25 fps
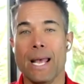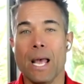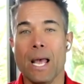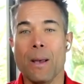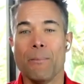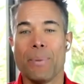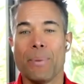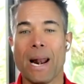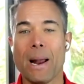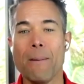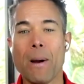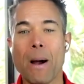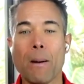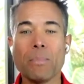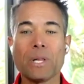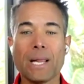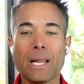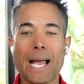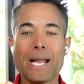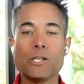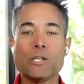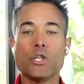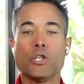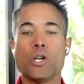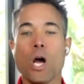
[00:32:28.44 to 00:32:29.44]
But I'm
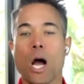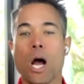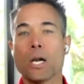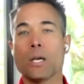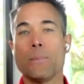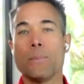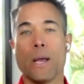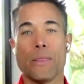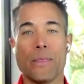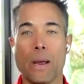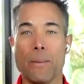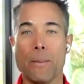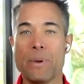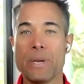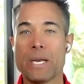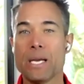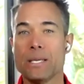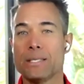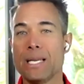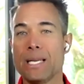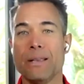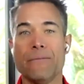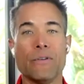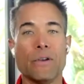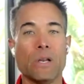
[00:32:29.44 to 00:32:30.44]
glad you talked about that
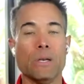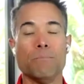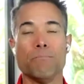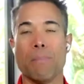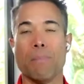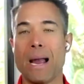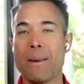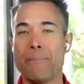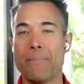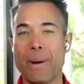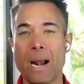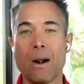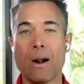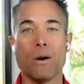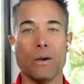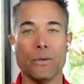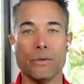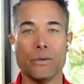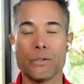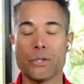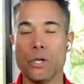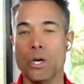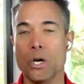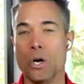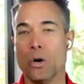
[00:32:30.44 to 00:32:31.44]
because even my
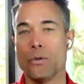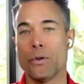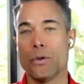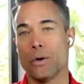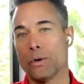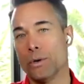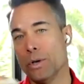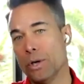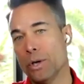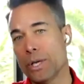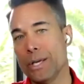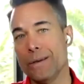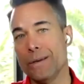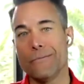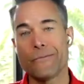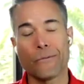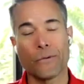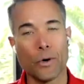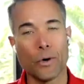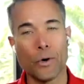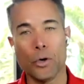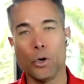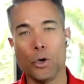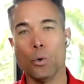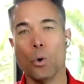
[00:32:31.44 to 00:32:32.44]
parents, you know, they're looking
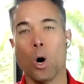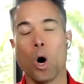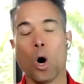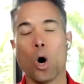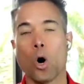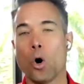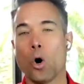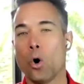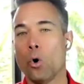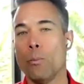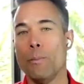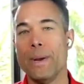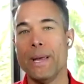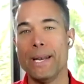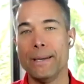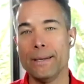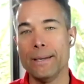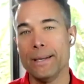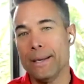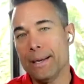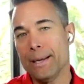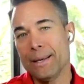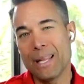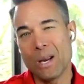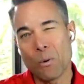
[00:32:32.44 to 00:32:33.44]
for a new home and
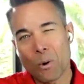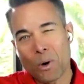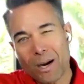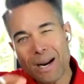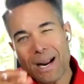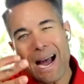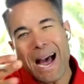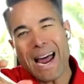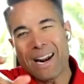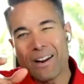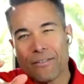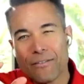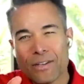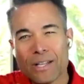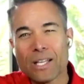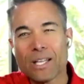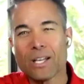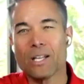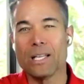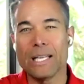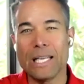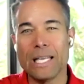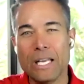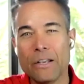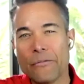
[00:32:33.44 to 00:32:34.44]
they were kind of a
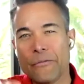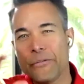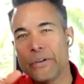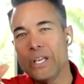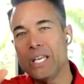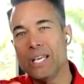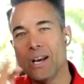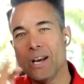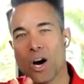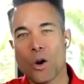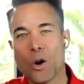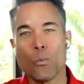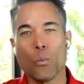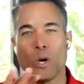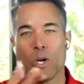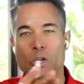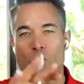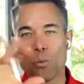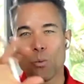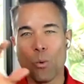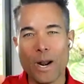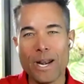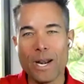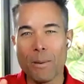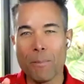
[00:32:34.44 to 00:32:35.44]
little iffy on which
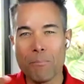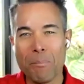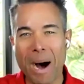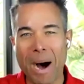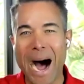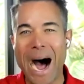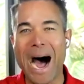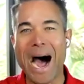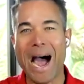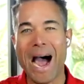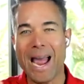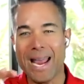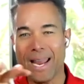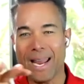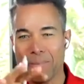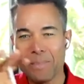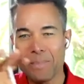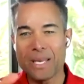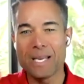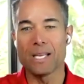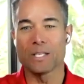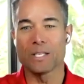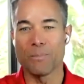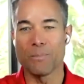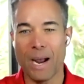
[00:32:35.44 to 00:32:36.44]
one to buy
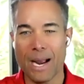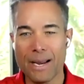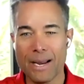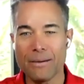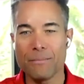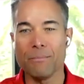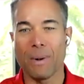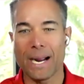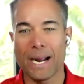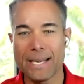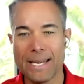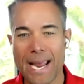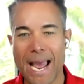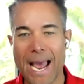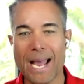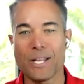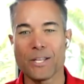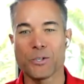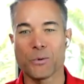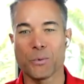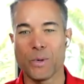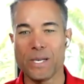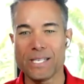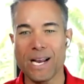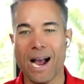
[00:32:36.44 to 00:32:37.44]
because my
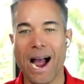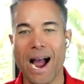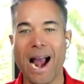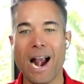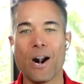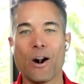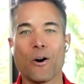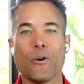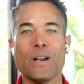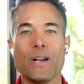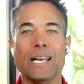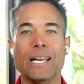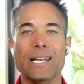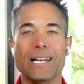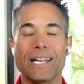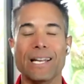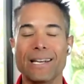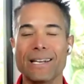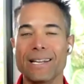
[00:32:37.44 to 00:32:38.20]
dad's retiring.